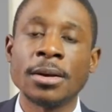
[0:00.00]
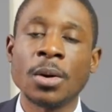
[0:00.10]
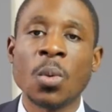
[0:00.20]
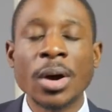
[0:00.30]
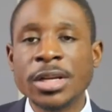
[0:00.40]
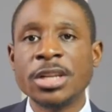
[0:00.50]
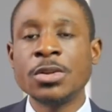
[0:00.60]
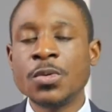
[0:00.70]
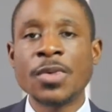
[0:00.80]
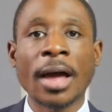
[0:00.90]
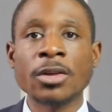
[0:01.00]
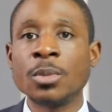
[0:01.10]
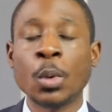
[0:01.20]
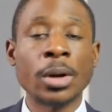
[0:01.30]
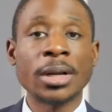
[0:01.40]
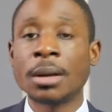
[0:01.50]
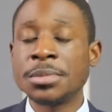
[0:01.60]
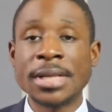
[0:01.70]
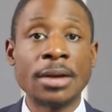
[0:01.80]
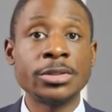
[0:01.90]
What do you value more? It comes
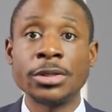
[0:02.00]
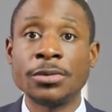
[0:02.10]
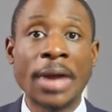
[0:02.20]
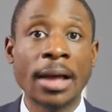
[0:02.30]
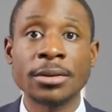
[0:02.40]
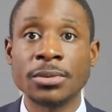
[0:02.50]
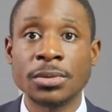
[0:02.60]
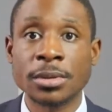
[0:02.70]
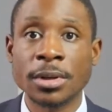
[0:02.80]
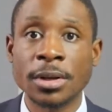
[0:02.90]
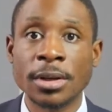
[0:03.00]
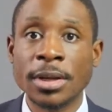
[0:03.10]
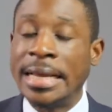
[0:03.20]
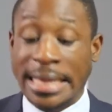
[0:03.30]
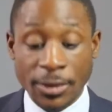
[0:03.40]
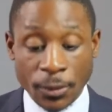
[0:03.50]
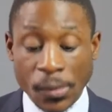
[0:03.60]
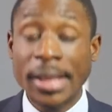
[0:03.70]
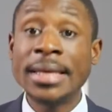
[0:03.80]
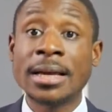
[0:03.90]
down to your values. It
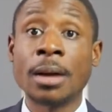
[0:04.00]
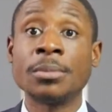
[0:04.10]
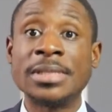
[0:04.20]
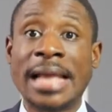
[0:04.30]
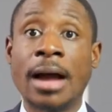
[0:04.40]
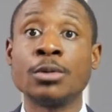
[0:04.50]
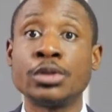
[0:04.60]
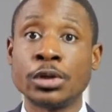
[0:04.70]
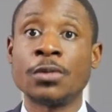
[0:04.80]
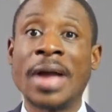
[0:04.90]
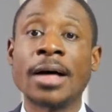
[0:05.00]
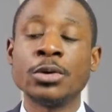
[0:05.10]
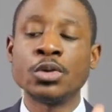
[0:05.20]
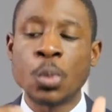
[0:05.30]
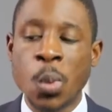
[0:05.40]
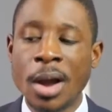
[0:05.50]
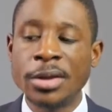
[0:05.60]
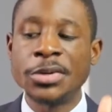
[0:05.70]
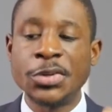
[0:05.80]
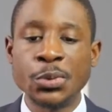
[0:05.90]
really comes down to your values. What
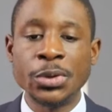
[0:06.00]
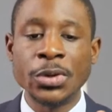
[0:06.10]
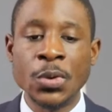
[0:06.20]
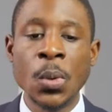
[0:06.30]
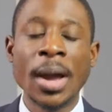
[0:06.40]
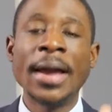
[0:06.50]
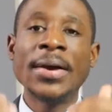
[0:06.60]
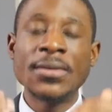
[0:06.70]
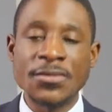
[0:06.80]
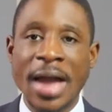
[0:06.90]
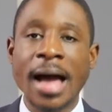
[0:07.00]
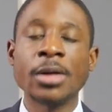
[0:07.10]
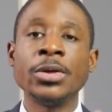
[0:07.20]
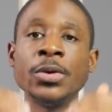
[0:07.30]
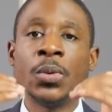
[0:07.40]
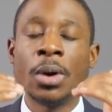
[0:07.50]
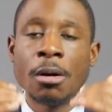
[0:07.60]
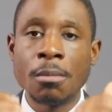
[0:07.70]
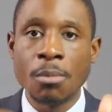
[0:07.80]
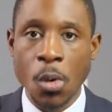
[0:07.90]
do you value
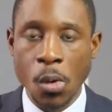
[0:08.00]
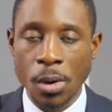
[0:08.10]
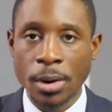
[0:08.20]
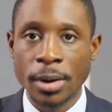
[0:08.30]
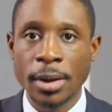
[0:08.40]
more?